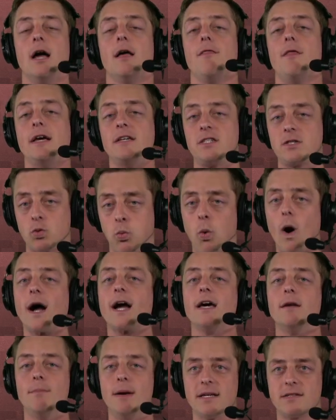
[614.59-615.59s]
They
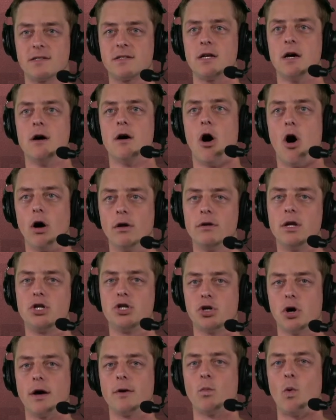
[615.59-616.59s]
swung and missed on
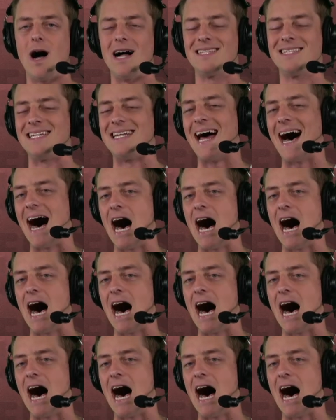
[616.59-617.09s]
Deshaun Watson.